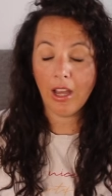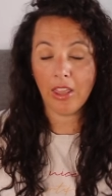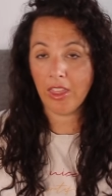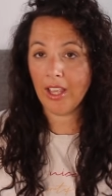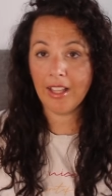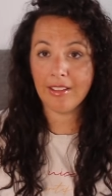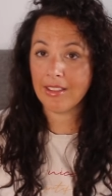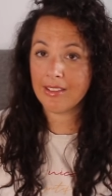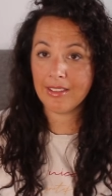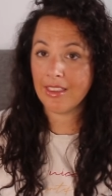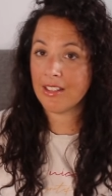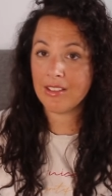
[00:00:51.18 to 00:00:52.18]
I think it's
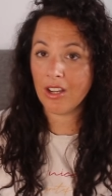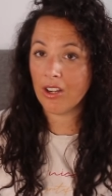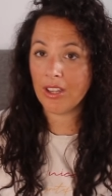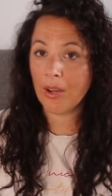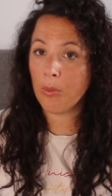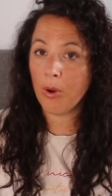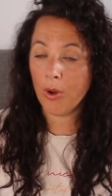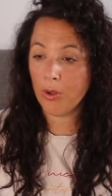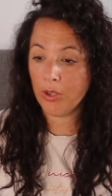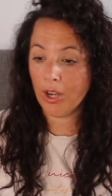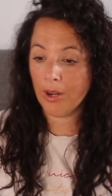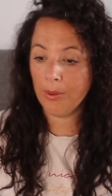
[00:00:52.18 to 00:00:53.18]
the, the song that we all
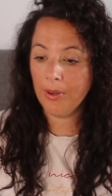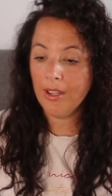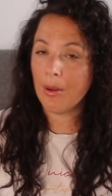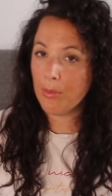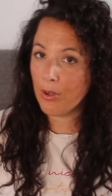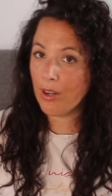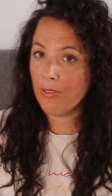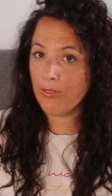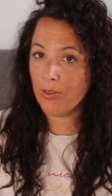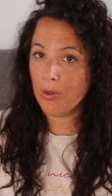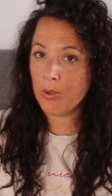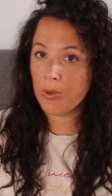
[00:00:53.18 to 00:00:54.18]
know so I'm looking
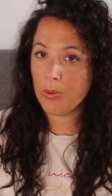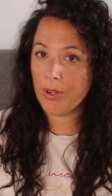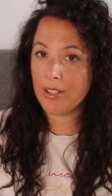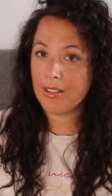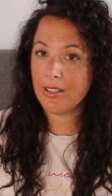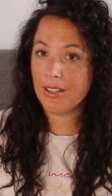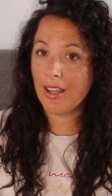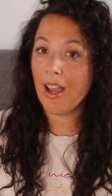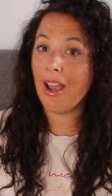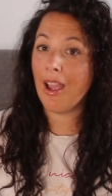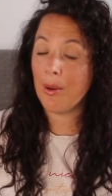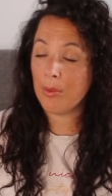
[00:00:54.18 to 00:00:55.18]
forward to it
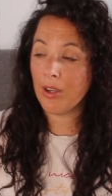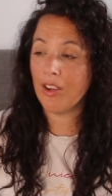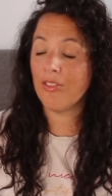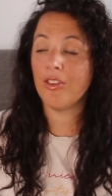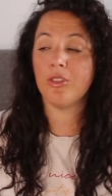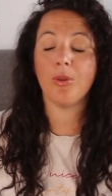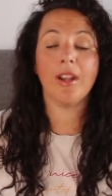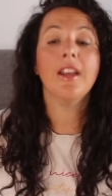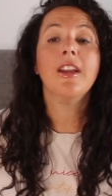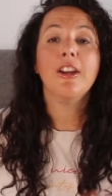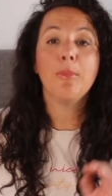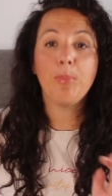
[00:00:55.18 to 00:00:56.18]
I am looking forward to it
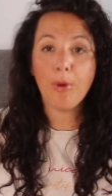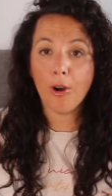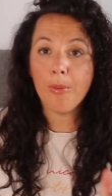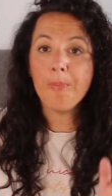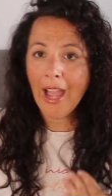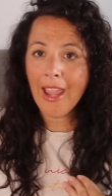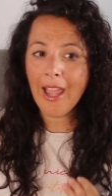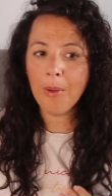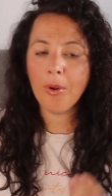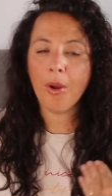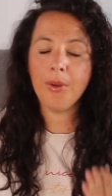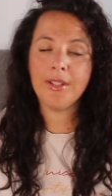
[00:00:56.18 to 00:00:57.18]
but I
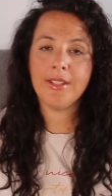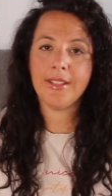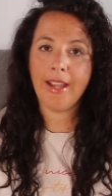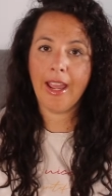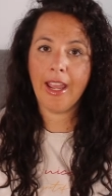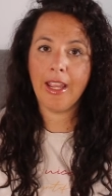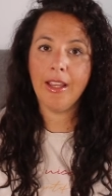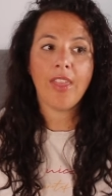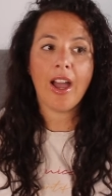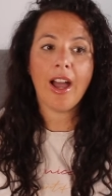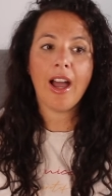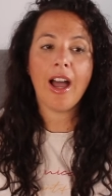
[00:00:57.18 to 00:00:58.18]
am going to say
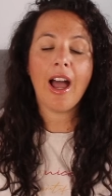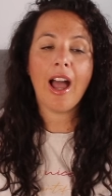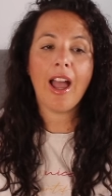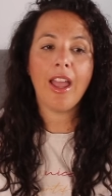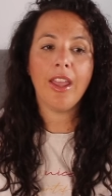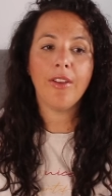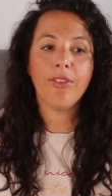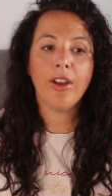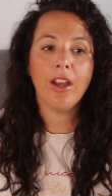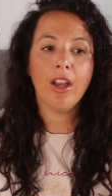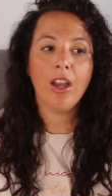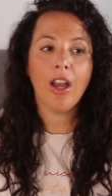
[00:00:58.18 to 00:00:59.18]
that I've
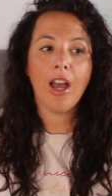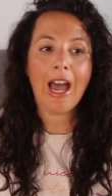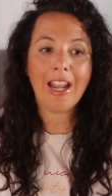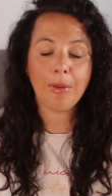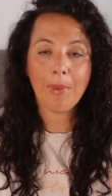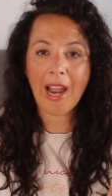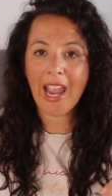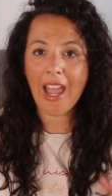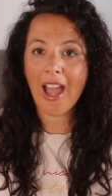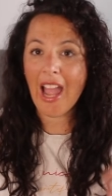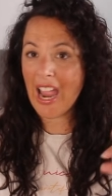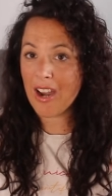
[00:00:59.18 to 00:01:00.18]

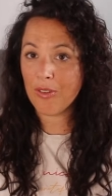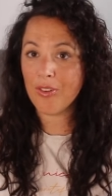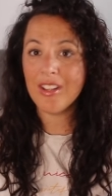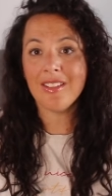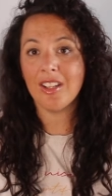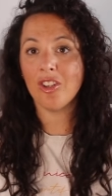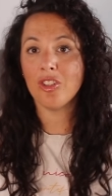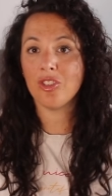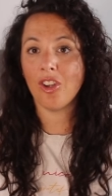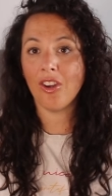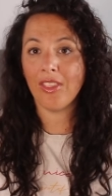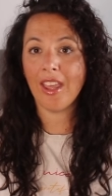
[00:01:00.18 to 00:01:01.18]
admire every single
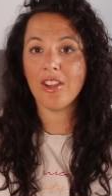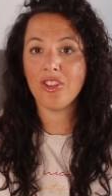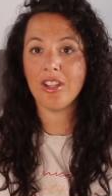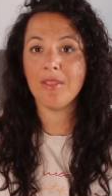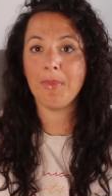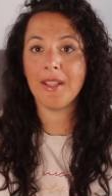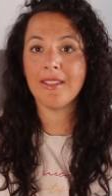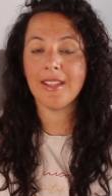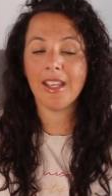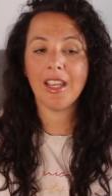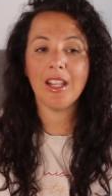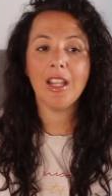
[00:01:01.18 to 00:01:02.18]
song that she's been
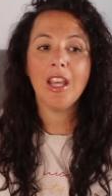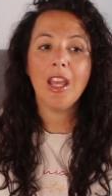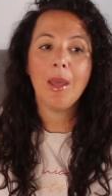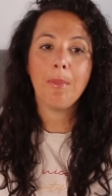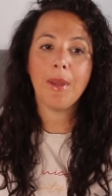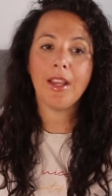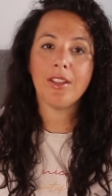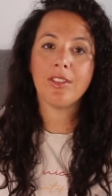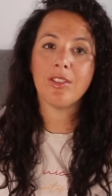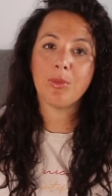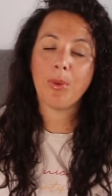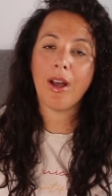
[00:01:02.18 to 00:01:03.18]
singing because
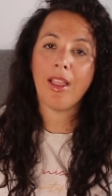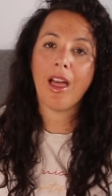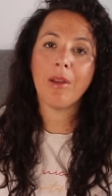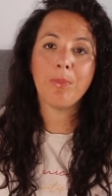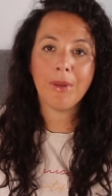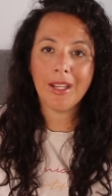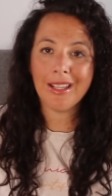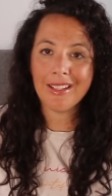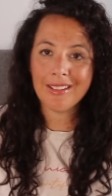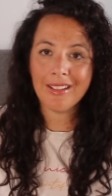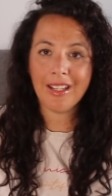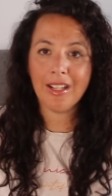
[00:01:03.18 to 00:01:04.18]
as well I've been
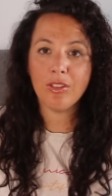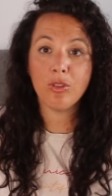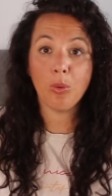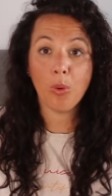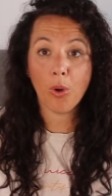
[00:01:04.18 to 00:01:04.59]
listening to